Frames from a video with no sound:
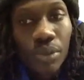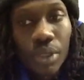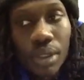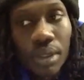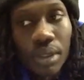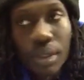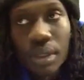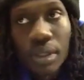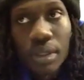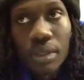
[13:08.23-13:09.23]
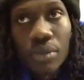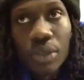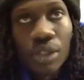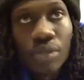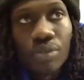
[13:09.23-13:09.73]
We
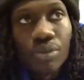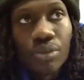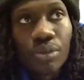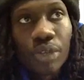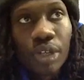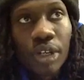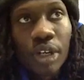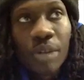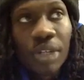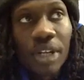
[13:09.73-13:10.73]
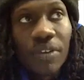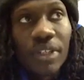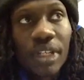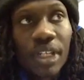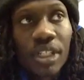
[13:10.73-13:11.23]
don't come in every
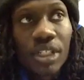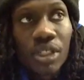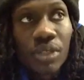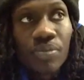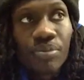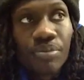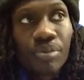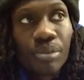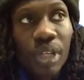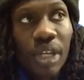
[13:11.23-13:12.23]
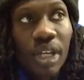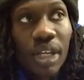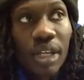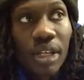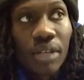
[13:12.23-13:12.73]
day to just play
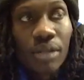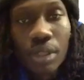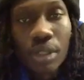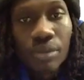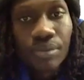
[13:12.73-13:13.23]
and then, you know,